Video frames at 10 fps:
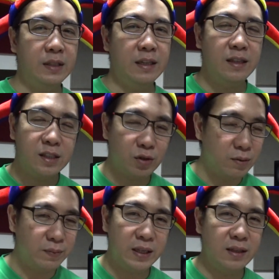At least to
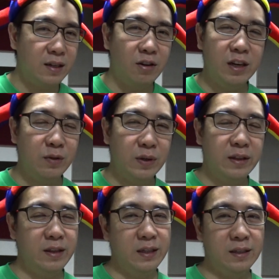complete the
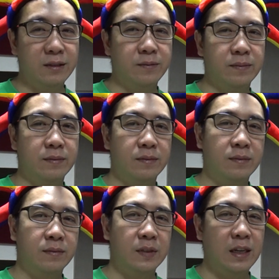all-in-one thing,
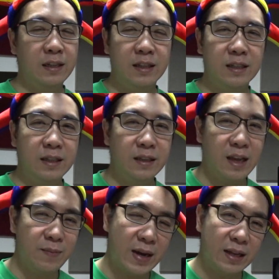like the
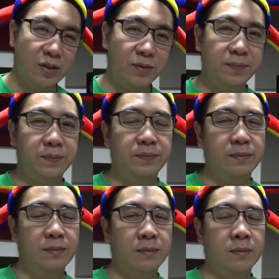name Atom.
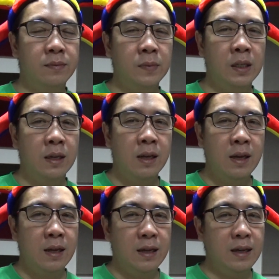
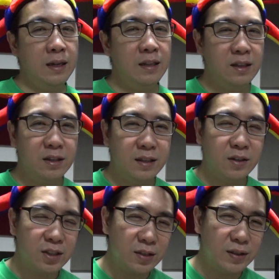And it
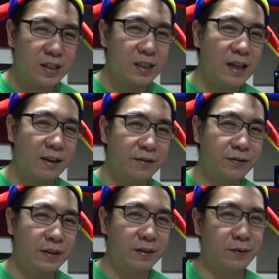also doesn't have
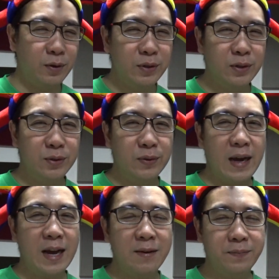a
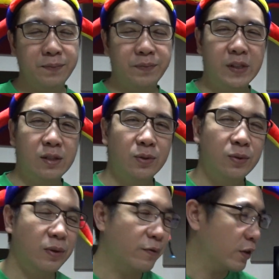phono amp,
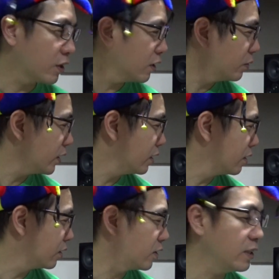so if you're gonna
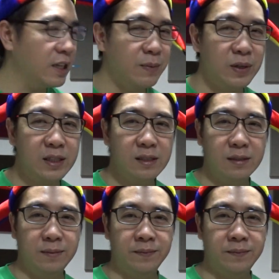run turntables,